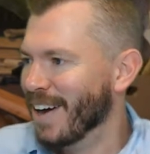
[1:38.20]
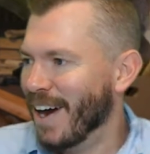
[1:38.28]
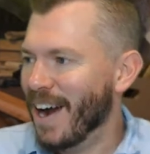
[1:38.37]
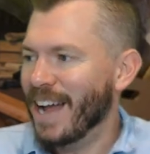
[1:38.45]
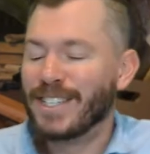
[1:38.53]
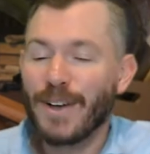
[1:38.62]

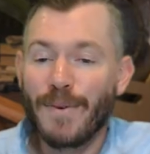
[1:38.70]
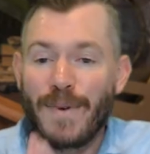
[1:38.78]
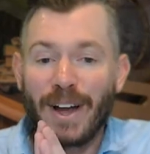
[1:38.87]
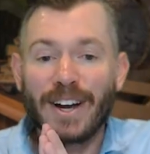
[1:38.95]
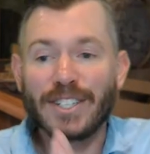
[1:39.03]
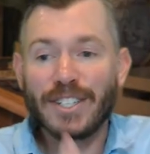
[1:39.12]
All right, so we
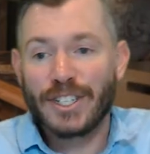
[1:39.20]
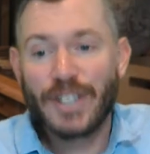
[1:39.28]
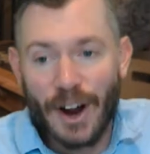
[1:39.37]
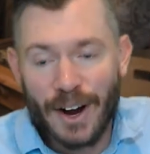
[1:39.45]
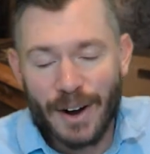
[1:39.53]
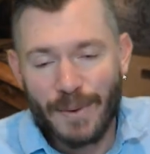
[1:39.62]
are going to
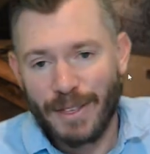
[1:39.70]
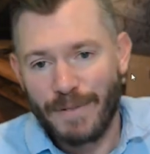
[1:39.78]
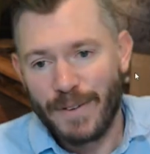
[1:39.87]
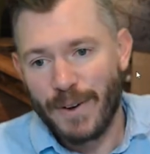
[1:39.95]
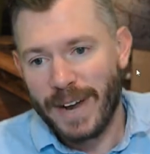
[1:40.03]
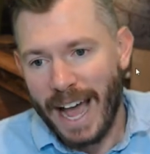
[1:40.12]
start with a
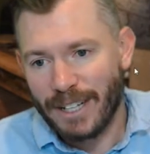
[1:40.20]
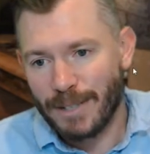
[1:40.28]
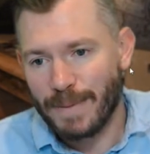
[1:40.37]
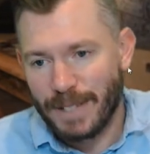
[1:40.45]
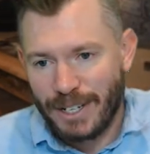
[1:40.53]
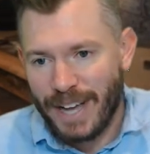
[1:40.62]
few
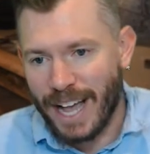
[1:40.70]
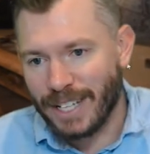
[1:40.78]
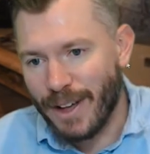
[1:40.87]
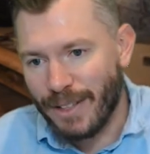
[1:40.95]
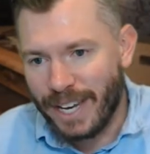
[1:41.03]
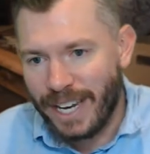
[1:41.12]
announcements. You guys
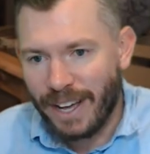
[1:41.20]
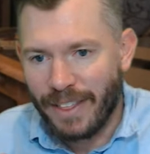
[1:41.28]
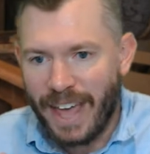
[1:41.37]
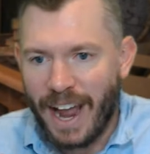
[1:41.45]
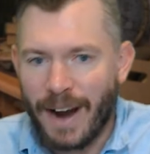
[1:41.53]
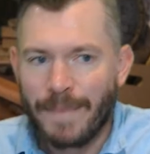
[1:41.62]
know the deal
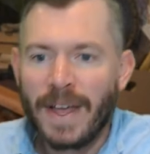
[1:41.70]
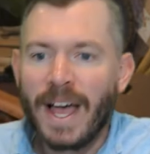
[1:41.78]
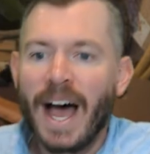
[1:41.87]
there.